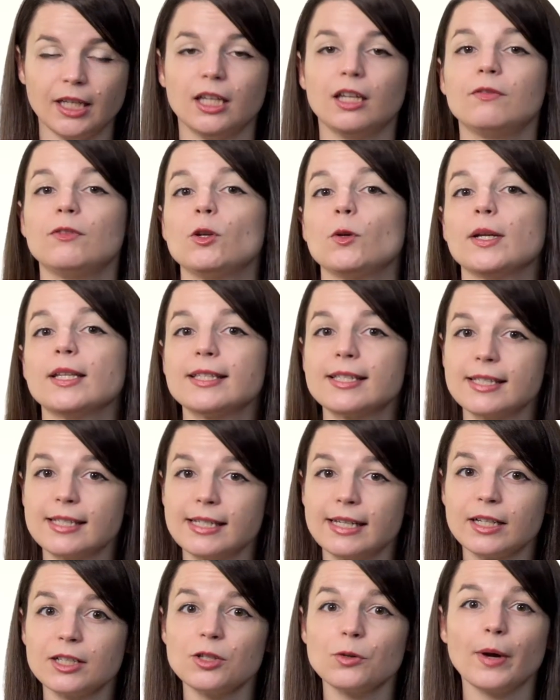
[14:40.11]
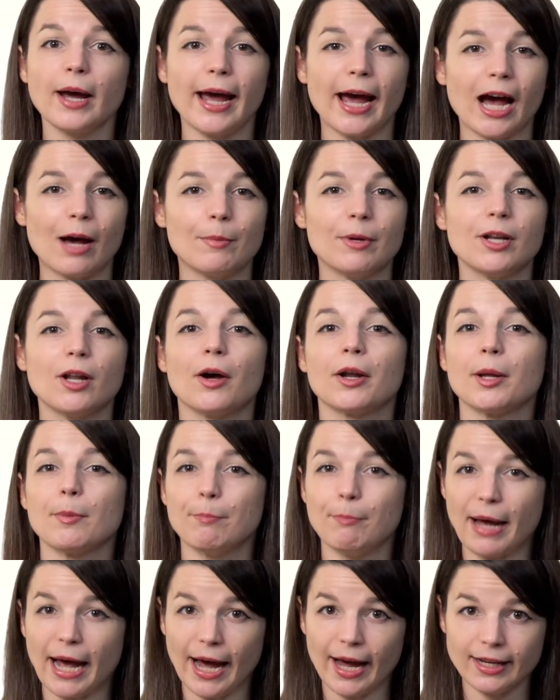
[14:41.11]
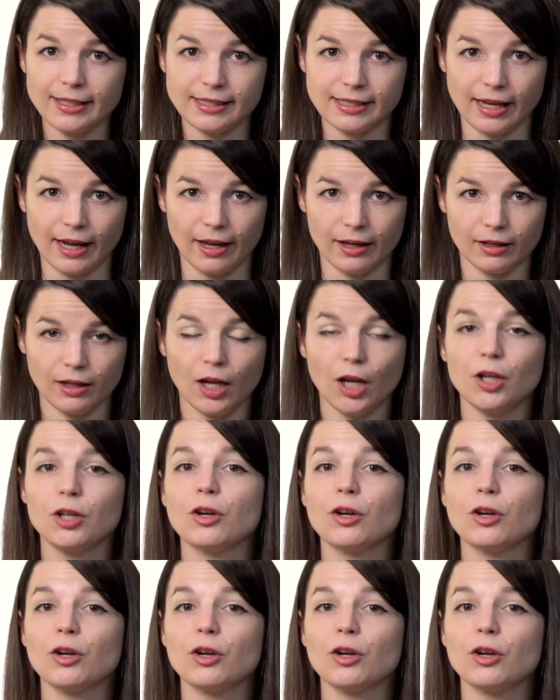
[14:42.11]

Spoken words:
If you can stick to a habit on a bad day,